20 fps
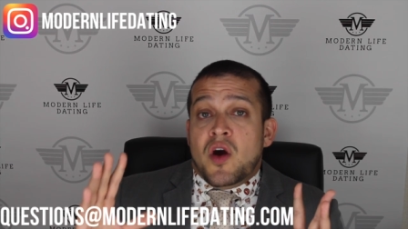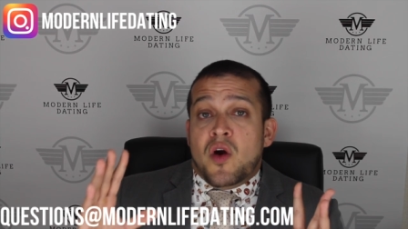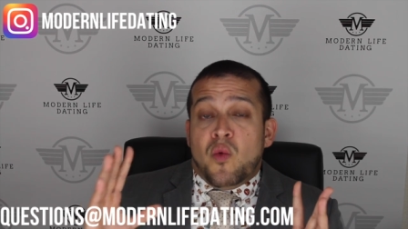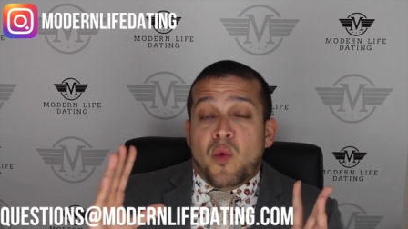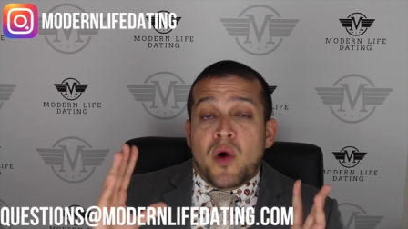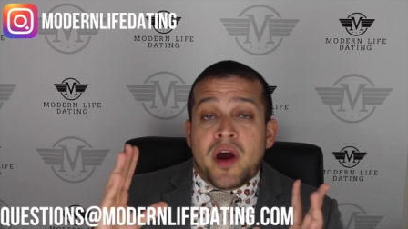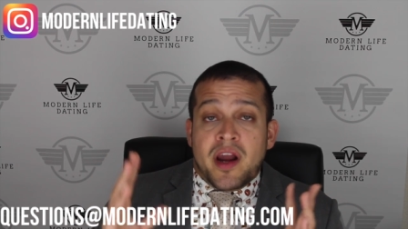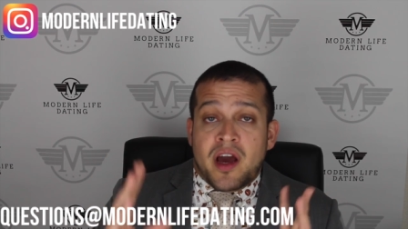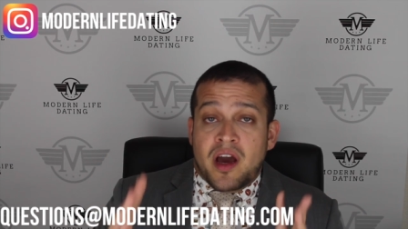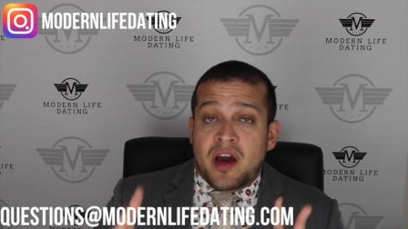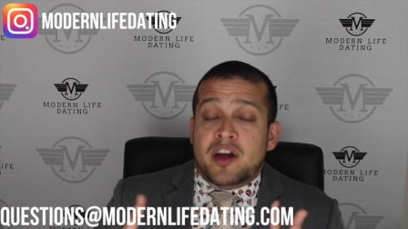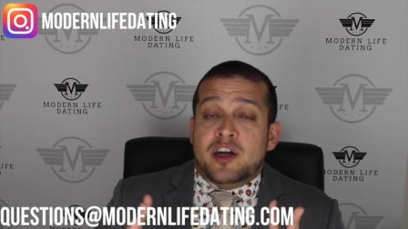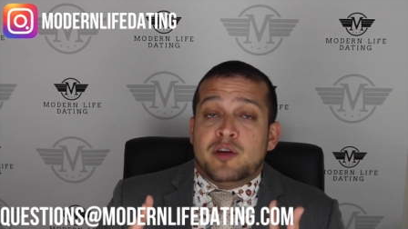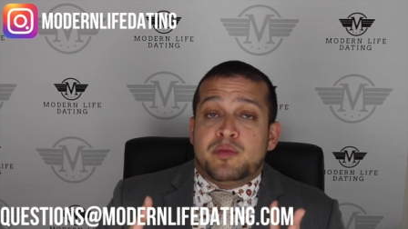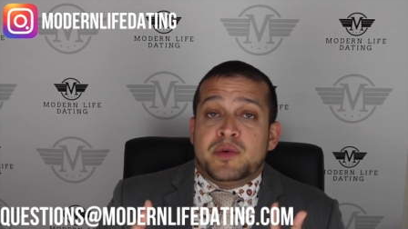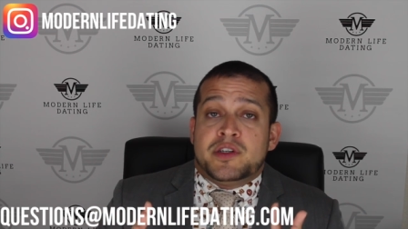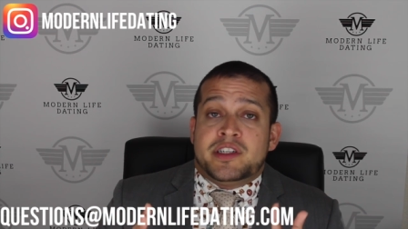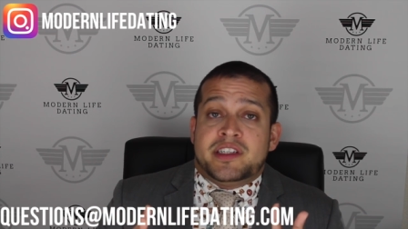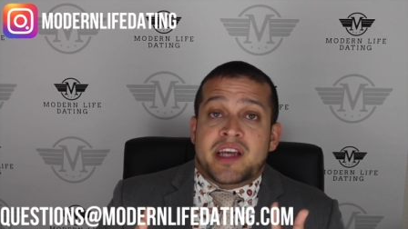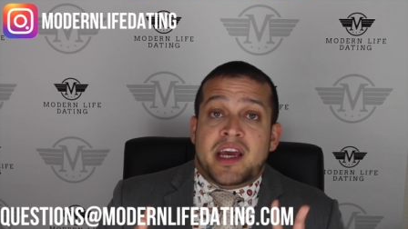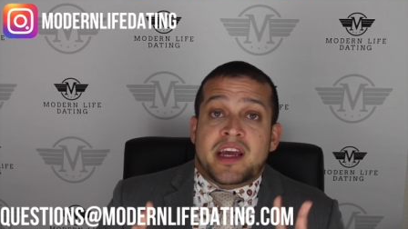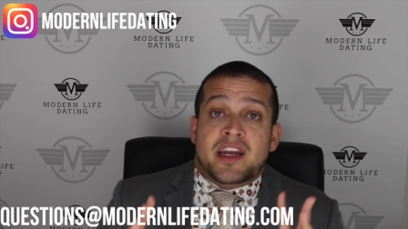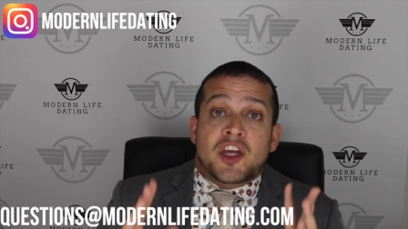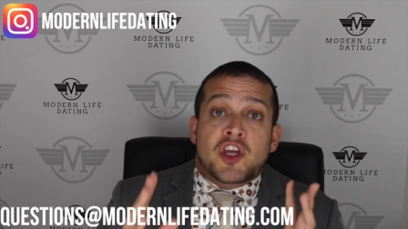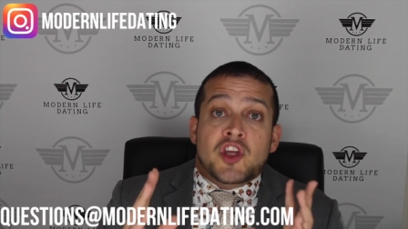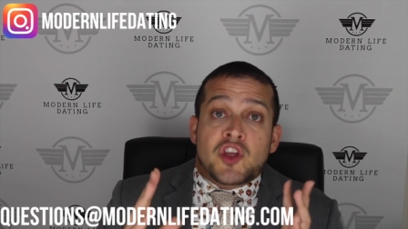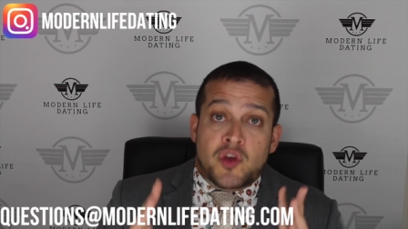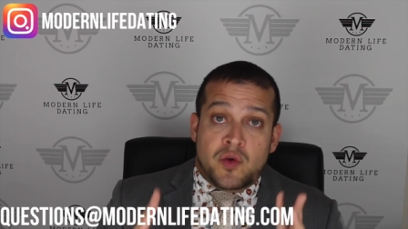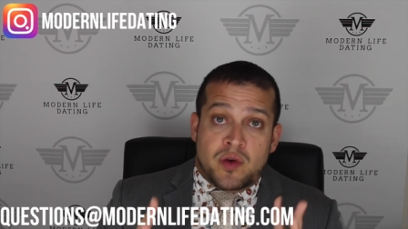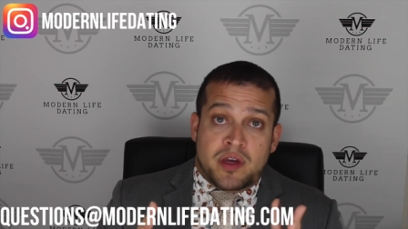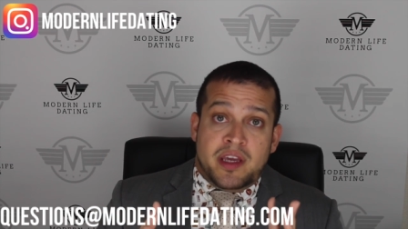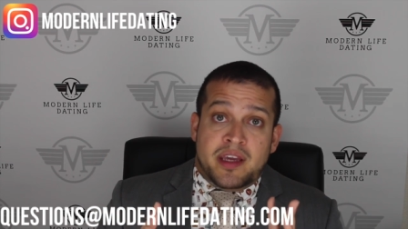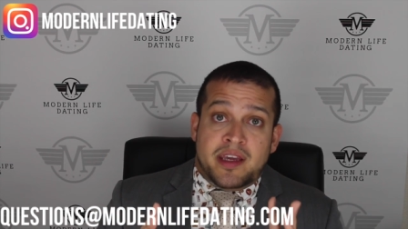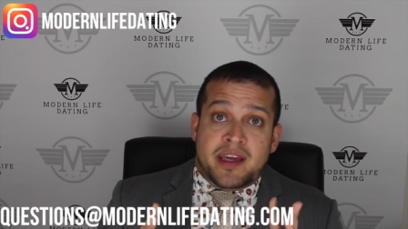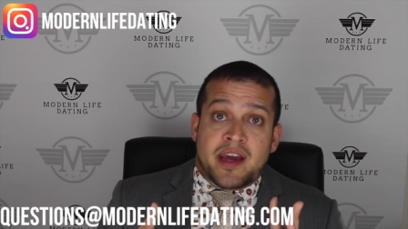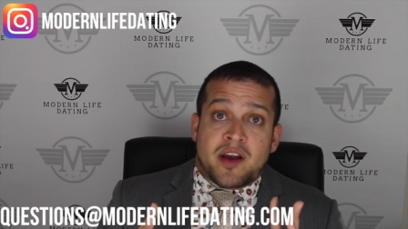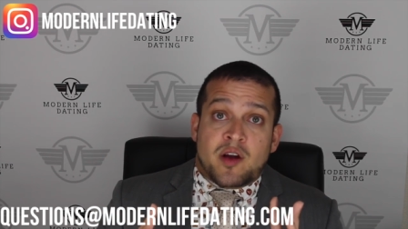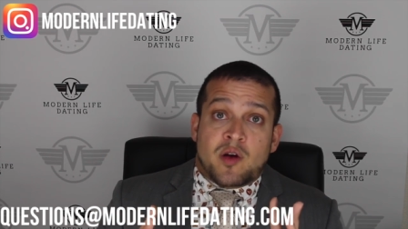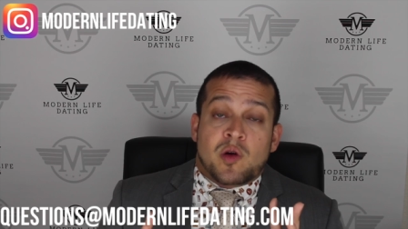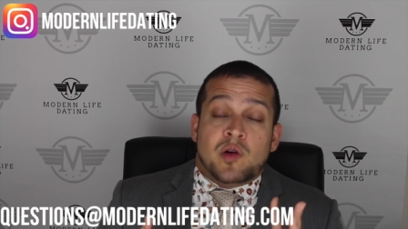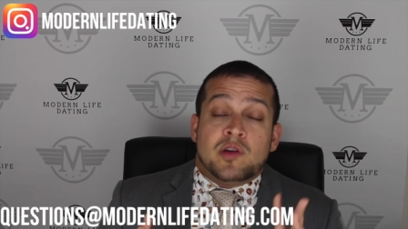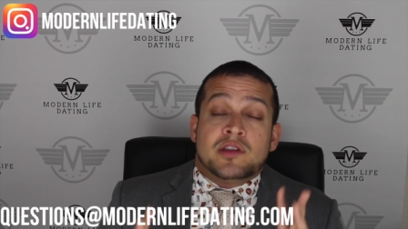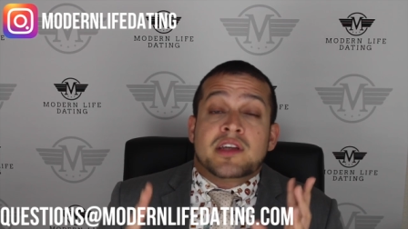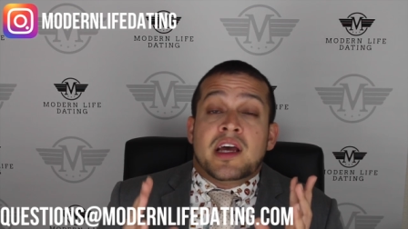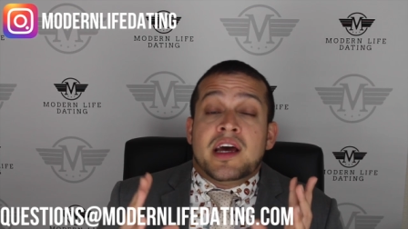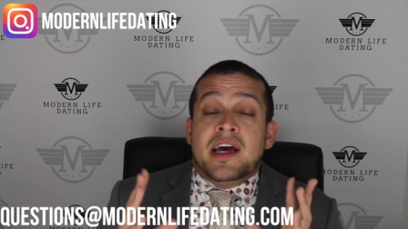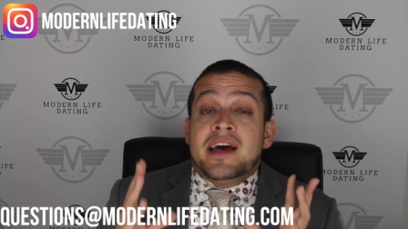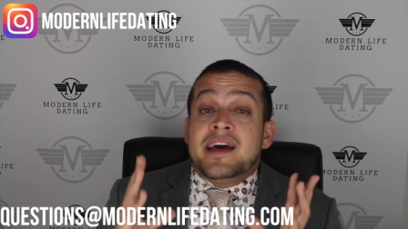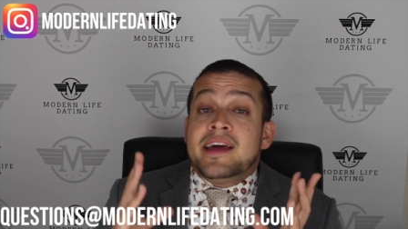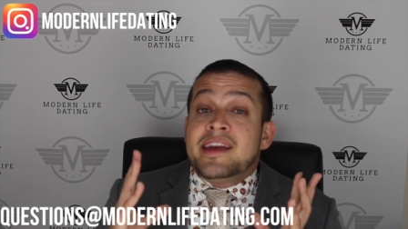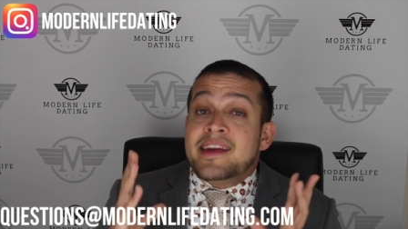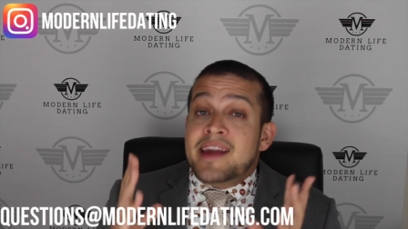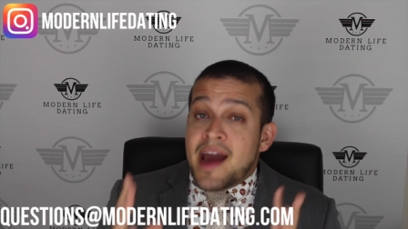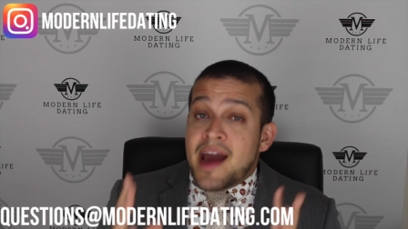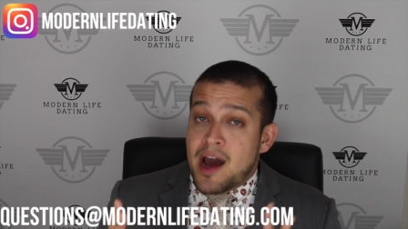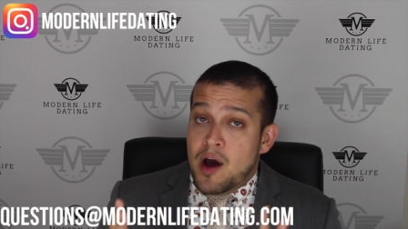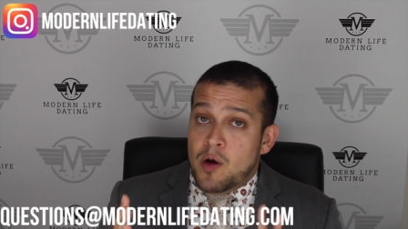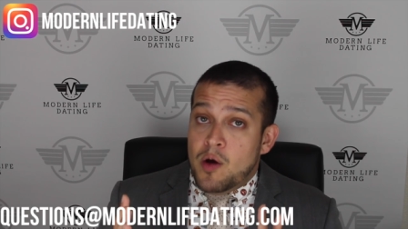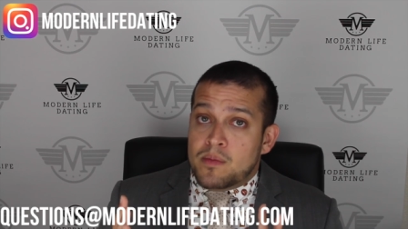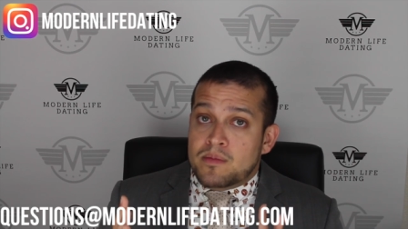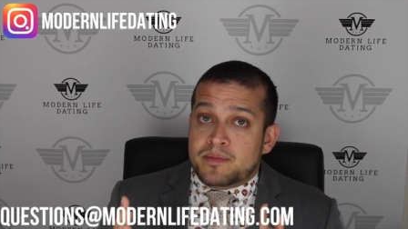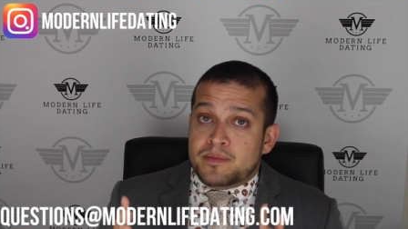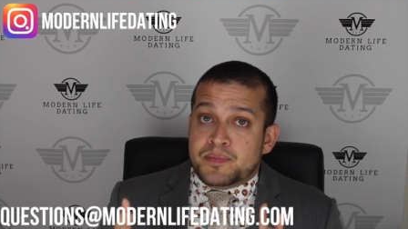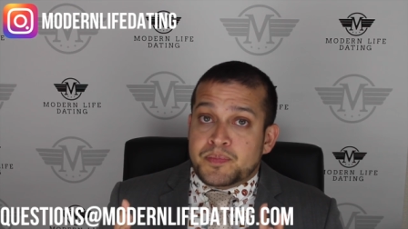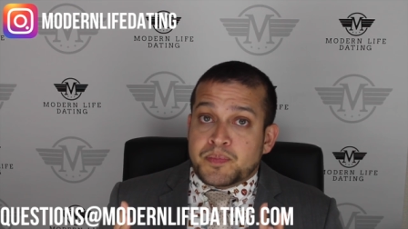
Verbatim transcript: one hundred percent you can get girls. Now,